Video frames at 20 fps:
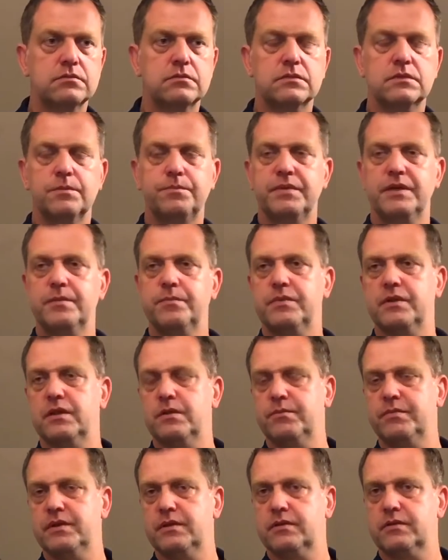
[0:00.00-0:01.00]
to people a
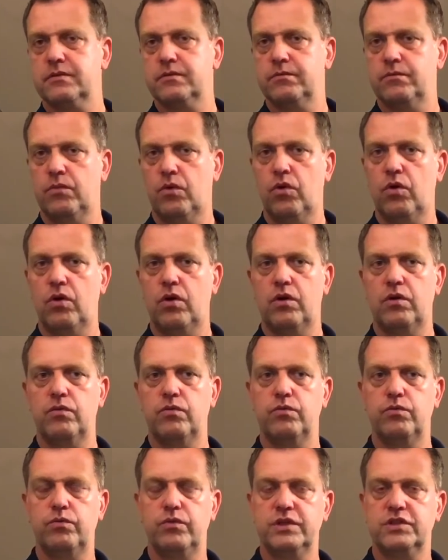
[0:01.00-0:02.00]
bit more
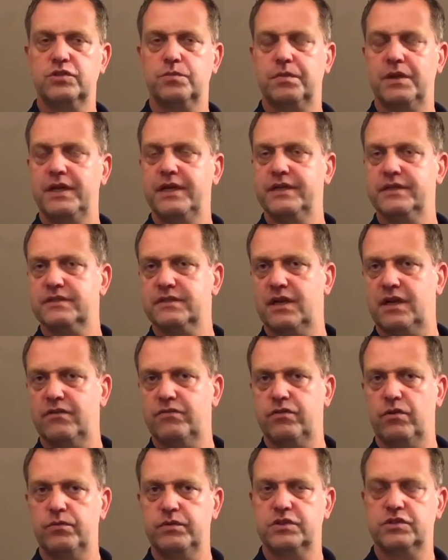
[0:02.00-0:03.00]
which blades are
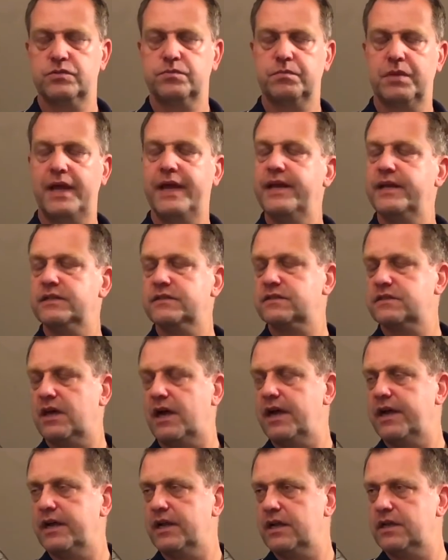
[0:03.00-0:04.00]
for which playing
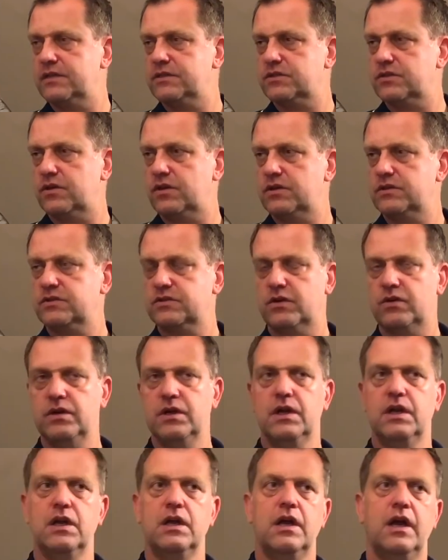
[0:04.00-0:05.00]
style and so on. So
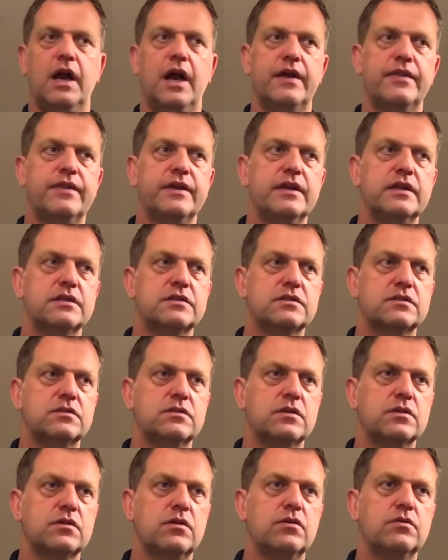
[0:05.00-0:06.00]
I think it's
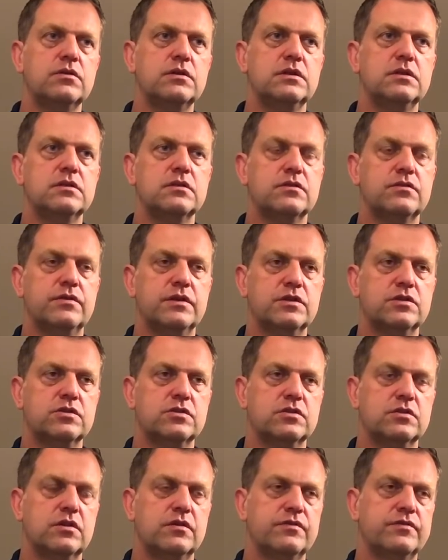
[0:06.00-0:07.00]
not only a
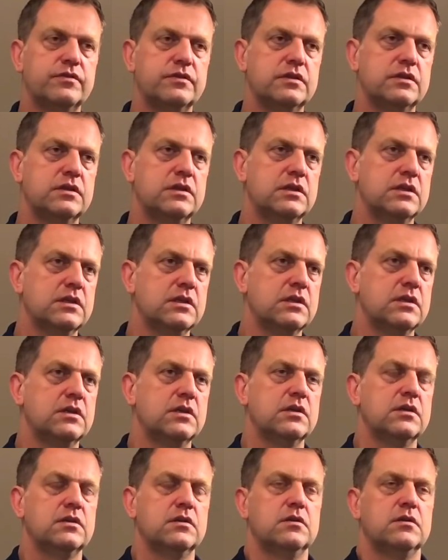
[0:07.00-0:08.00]
question of
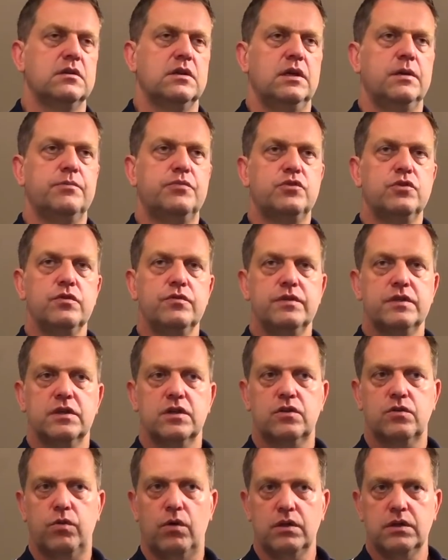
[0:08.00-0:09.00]
improving the
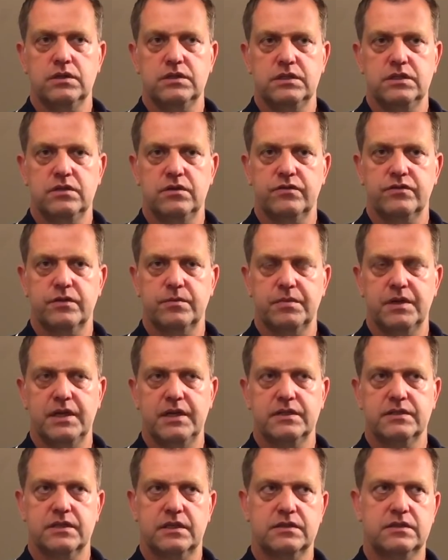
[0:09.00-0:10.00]
quality of the
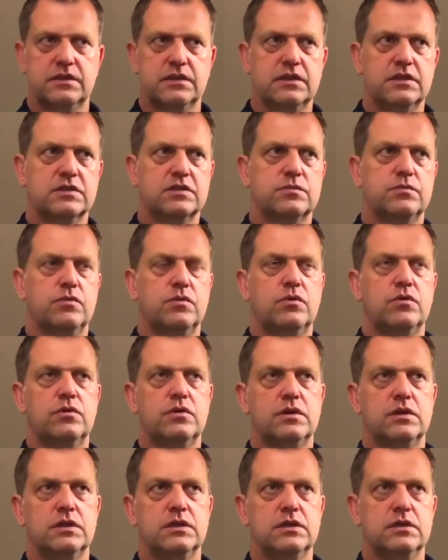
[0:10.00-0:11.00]
blades. I think it's
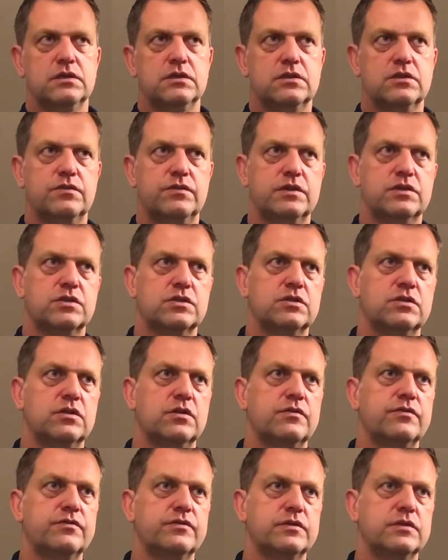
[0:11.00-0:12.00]
more a question
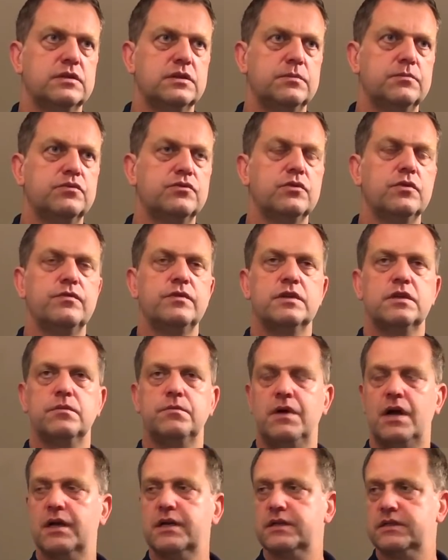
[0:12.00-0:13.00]
of improving the
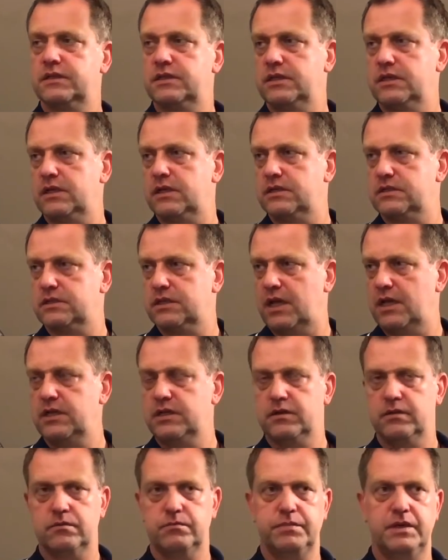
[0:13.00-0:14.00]
marketing and
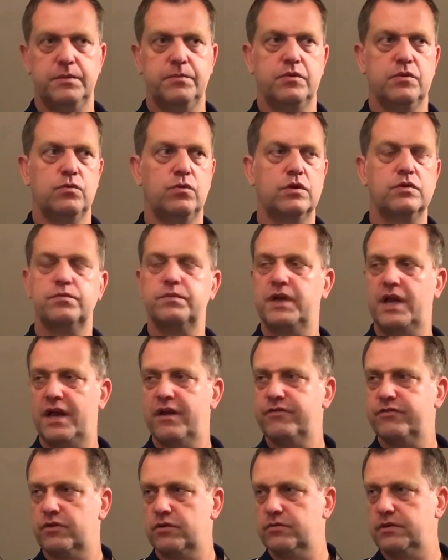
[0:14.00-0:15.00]
telling people what we
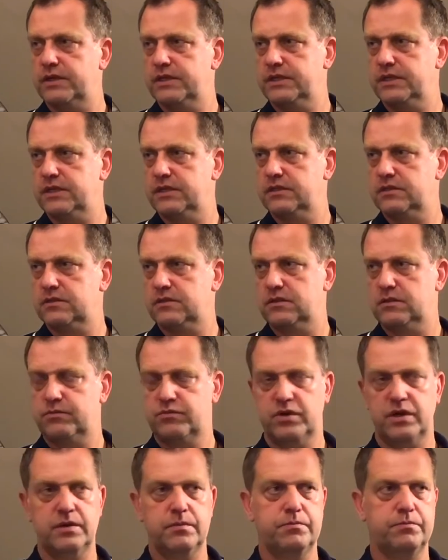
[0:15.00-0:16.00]
have already, and
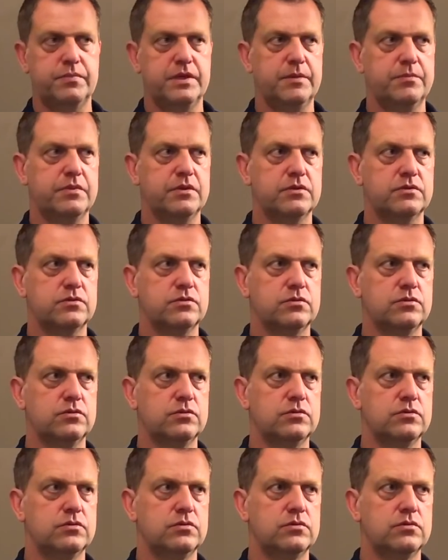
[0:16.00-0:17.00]
bring people
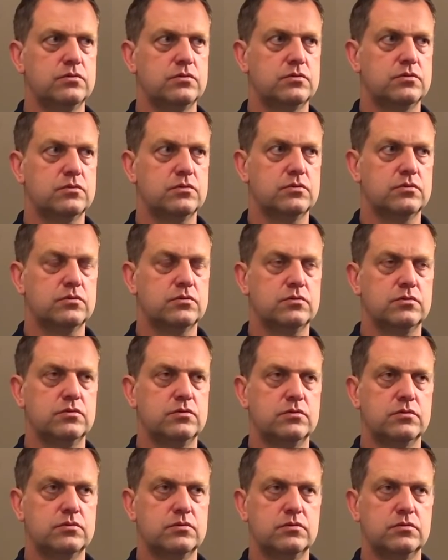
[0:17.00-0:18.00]
to
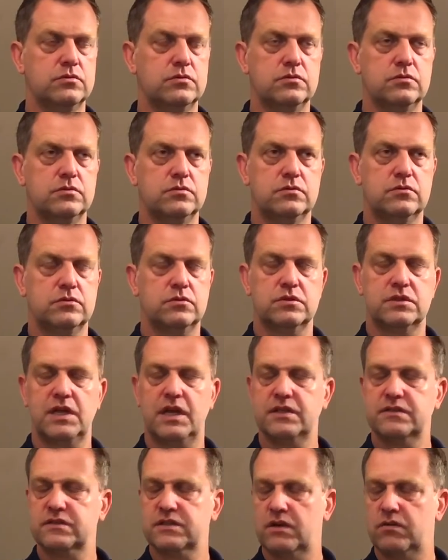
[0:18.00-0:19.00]

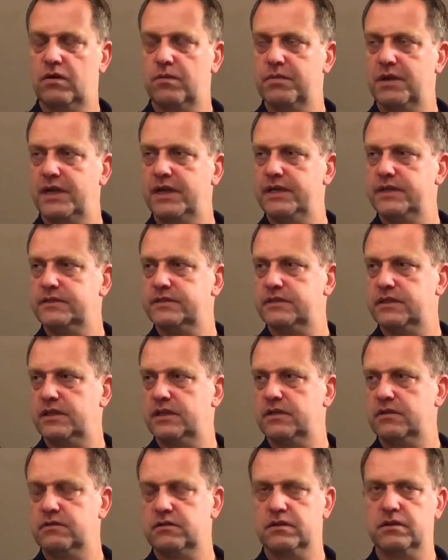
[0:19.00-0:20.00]
test our blades,
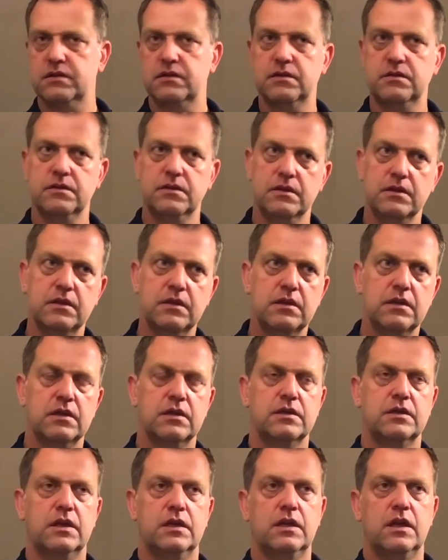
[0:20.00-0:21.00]
and
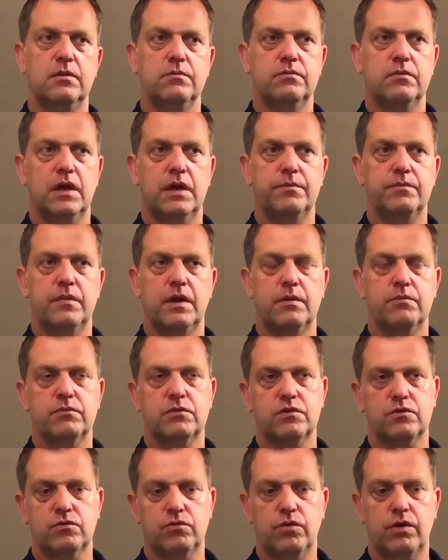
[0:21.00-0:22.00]
then I'm
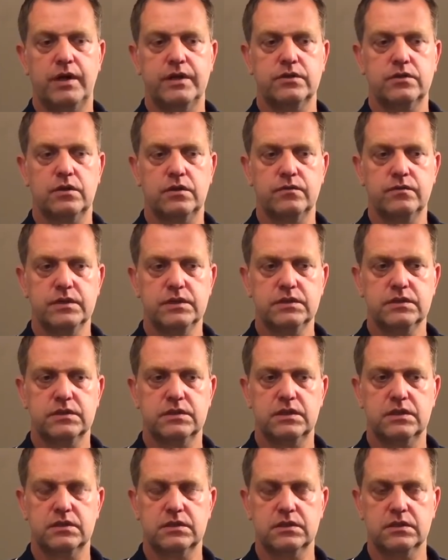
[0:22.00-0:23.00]
quite convinced
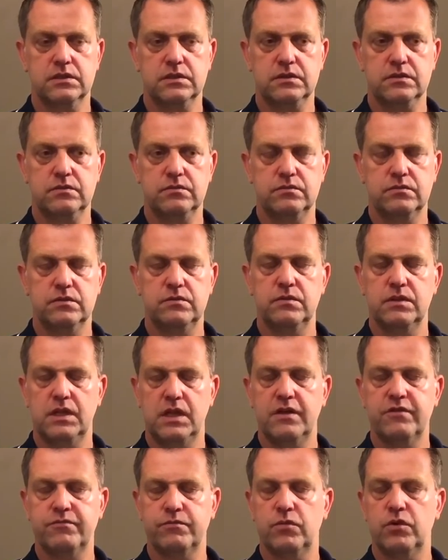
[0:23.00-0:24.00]
that we will
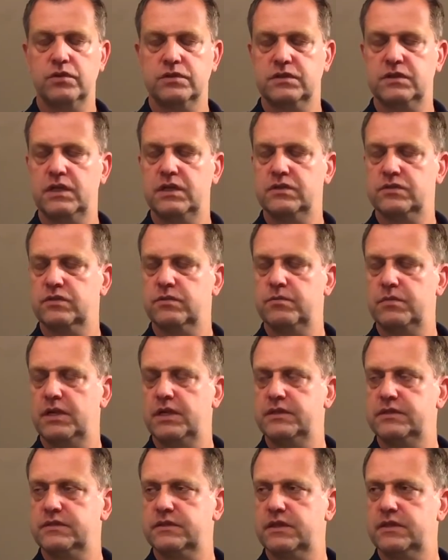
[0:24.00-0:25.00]
have more sales in
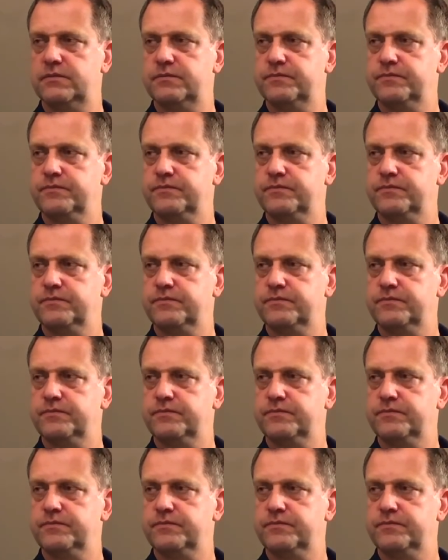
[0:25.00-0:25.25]
blades then.